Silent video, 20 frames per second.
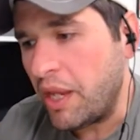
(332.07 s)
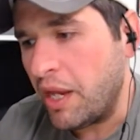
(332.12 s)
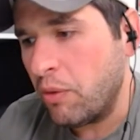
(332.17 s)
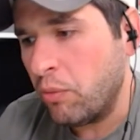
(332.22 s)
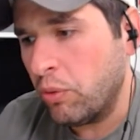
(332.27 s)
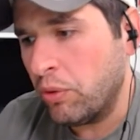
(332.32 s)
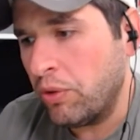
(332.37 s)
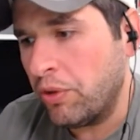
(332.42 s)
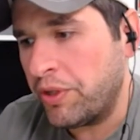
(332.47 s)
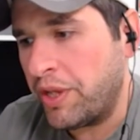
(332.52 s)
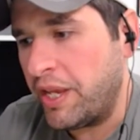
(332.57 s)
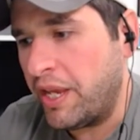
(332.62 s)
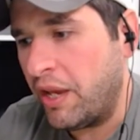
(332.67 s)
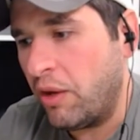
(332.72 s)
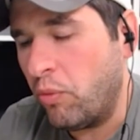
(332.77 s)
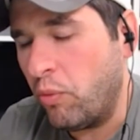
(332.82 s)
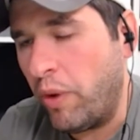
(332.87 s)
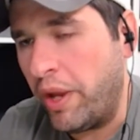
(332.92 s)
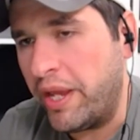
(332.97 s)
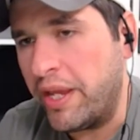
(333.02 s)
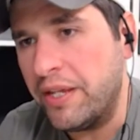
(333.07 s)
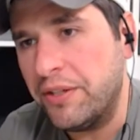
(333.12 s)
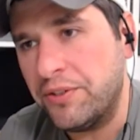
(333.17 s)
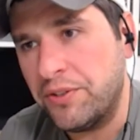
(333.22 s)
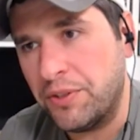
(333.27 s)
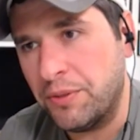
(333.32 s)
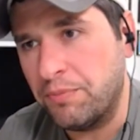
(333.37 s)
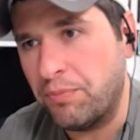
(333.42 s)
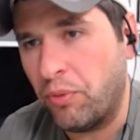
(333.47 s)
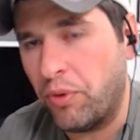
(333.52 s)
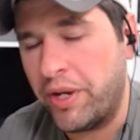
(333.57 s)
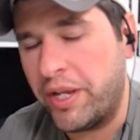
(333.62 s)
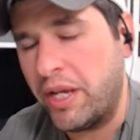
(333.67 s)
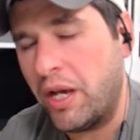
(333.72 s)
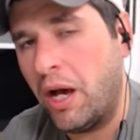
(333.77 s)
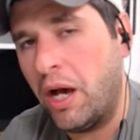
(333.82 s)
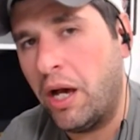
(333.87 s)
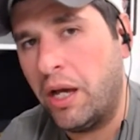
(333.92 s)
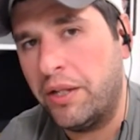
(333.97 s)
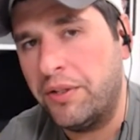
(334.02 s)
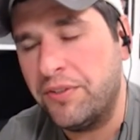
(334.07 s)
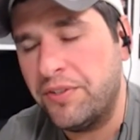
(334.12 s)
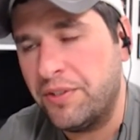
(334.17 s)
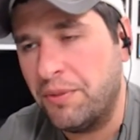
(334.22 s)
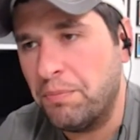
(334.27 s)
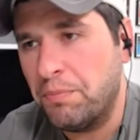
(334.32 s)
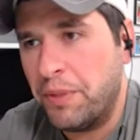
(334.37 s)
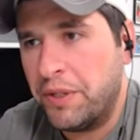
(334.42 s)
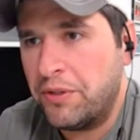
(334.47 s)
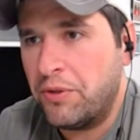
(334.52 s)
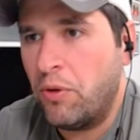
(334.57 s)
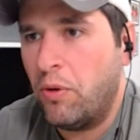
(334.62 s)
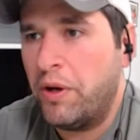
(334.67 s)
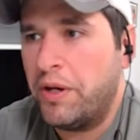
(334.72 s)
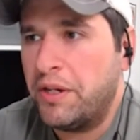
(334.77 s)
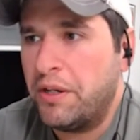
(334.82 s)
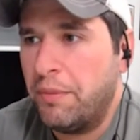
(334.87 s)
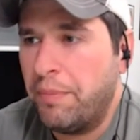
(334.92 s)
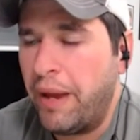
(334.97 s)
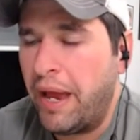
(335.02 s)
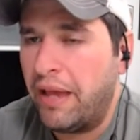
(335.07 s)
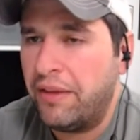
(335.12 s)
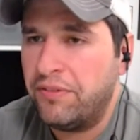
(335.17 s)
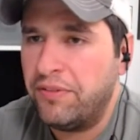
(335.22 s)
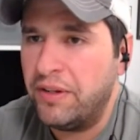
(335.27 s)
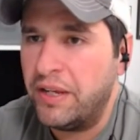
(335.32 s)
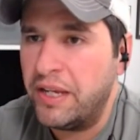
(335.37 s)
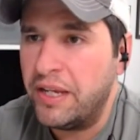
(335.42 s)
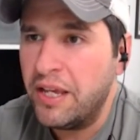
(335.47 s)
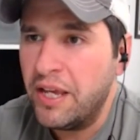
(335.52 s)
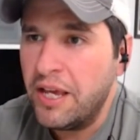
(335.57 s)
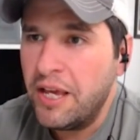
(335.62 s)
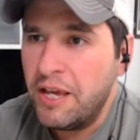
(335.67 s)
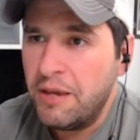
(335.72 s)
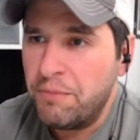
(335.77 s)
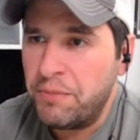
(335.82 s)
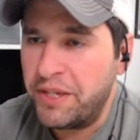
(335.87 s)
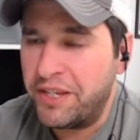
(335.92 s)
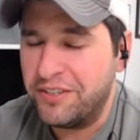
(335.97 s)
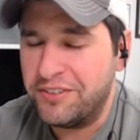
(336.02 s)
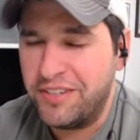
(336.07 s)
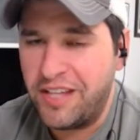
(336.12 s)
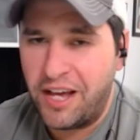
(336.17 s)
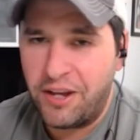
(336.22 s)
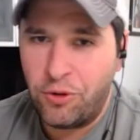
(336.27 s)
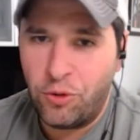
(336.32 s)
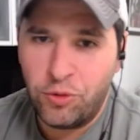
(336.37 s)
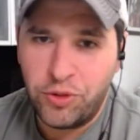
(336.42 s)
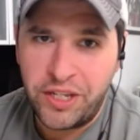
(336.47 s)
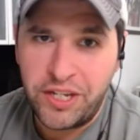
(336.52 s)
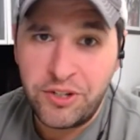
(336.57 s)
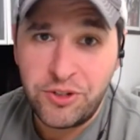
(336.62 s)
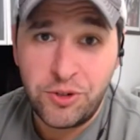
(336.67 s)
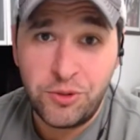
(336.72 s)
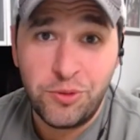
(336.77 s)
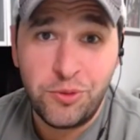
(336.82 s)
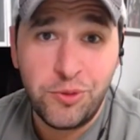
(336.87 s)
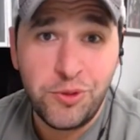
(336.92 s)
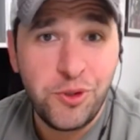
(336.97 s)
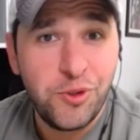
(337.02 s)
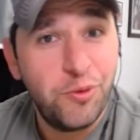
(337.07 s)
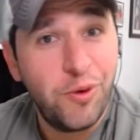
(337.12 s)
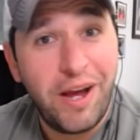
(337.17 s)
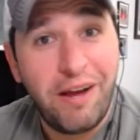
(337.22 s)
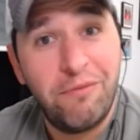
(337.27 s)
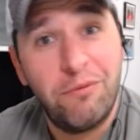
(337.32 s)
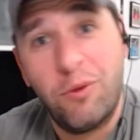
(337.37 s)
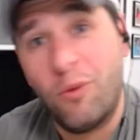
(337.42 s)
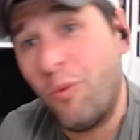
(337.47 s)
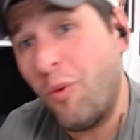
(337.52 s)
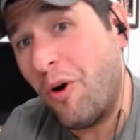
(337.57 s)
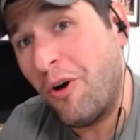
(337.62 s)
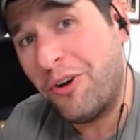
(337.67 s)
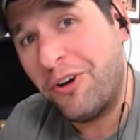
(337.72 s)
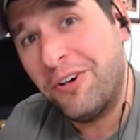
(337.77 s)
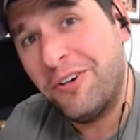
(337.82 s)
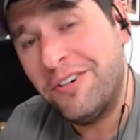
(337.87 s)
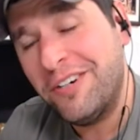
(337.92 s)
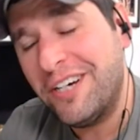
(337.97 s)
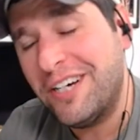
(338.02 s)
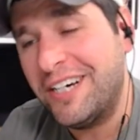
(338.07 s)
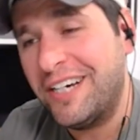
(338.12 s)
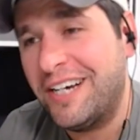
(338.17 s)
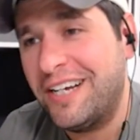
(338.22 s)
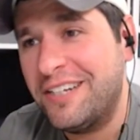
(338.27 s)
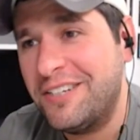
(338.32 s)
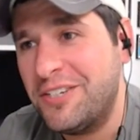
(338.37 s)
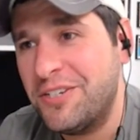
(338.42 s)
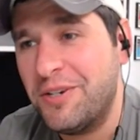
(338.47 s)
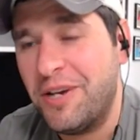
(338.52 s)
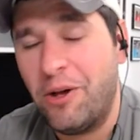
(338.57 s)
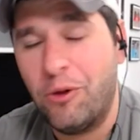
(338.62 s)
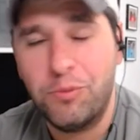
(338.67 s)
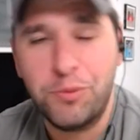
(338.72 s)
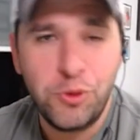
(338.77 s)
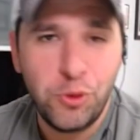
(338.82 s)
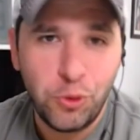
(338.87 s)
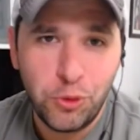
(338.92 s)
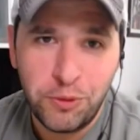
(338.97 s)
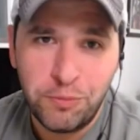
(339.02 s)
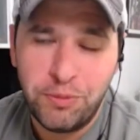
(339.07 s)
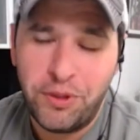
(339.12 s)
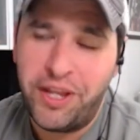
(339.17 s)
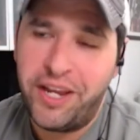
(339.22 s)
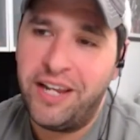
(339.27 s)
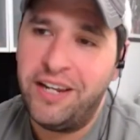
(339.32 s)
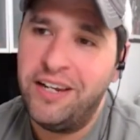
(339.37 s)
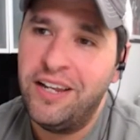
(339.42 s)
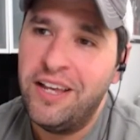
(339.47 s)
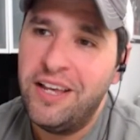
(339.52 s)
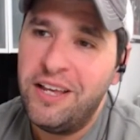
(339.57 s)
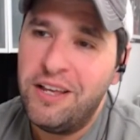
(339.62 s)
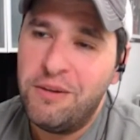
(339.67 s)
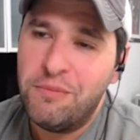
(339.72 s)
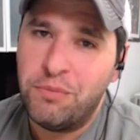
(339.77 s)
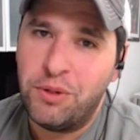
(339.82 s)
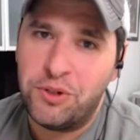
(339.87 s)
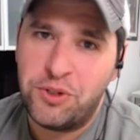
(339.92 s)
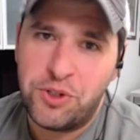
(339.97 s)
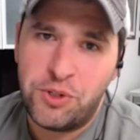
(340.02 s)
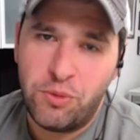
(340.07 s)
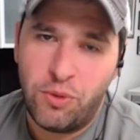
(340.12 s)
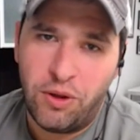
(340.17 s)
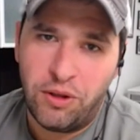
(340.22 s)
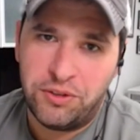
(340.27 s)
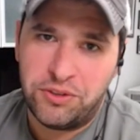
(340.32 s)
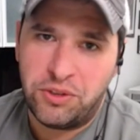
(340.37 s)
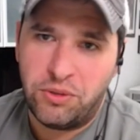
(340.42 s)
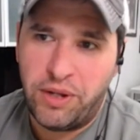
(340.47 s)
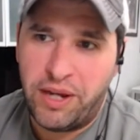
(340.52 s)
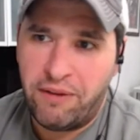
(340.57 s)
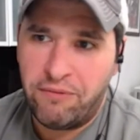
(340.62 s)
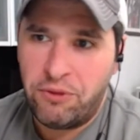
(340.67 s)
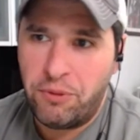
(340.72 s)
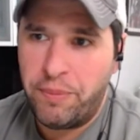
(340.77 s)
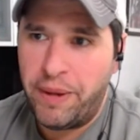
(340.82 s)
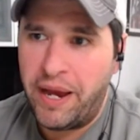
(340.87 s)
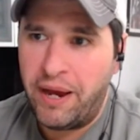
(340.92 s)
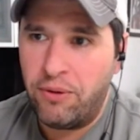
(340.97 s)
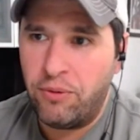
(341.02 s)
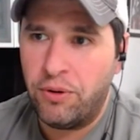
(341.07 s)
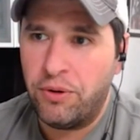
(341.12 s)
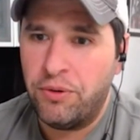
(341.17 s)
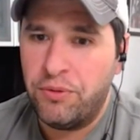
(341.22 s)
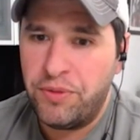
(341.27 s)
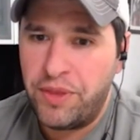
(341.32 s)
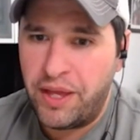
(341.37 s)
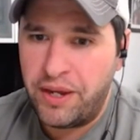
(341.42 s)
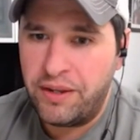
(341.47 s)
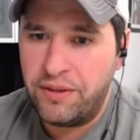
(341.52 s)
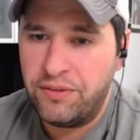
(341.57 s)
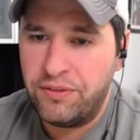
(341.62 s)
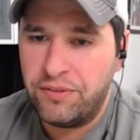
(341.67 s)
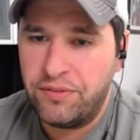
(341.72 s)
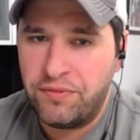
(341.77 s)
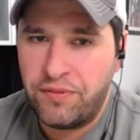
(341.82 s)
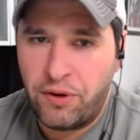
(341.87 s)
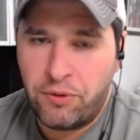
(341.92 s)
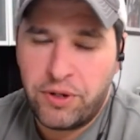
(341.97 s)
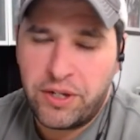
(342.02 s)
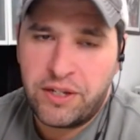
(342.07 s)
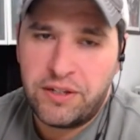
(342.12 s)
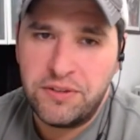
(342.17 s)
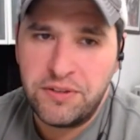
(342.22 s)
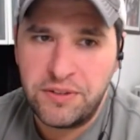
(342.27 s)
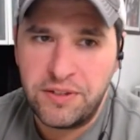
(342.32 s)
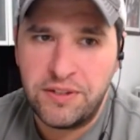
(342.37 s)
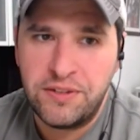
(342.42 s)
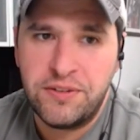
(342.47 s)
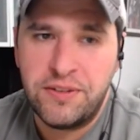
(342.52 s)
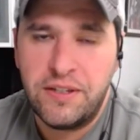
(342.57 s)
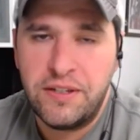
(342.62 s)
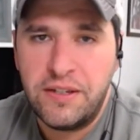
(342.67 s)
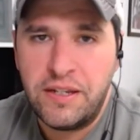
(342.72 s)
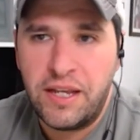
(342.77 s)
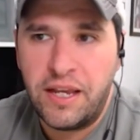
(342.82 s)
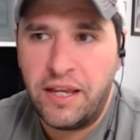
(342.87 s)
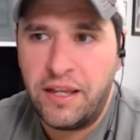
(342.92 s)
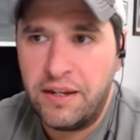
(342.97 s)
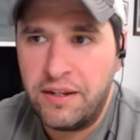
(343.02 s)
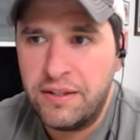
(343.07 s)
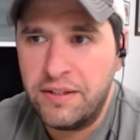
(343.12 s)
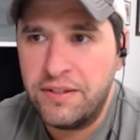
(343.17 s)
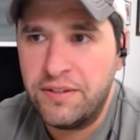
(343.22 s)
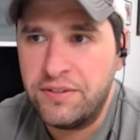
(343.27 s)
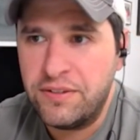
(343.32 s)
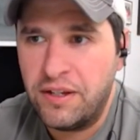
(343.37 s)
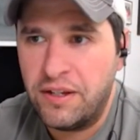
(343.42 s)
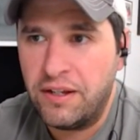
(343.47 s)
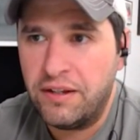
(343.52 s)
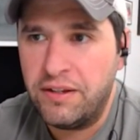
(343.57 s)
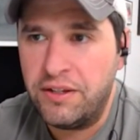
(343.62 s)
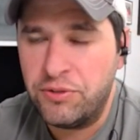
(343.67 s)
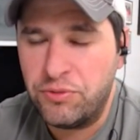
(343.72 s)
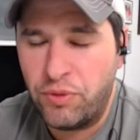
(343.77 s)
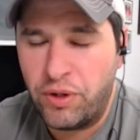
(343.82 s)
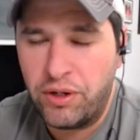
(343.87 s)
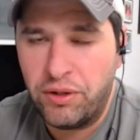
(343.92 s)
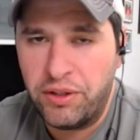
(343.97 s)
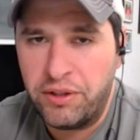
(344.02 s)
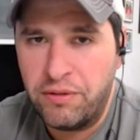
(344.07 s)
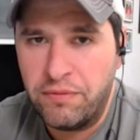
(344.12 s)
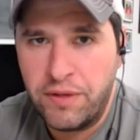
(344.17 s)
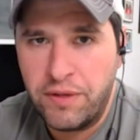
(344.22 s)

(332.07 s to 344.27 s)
And we're looking at ways to bring on some Bitcoin capacity because not only do you have the water uh, to help cool the plant, but you also have the power that is very consistent and is uh, is readily